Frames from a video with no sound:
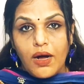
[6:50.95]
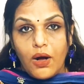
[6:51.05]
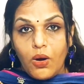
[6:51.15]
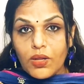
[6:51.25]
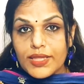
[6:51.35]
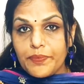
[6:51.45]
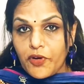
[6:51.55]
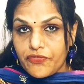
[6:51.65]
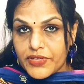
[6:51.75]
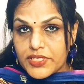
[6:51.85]
All the
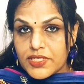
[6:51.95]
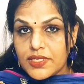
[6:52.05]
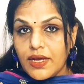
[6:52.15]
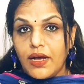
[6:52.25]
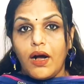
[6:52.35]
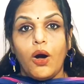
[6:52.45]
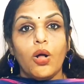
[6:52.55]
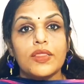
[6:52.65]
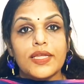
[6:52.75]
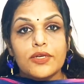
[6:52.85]
prophets, all the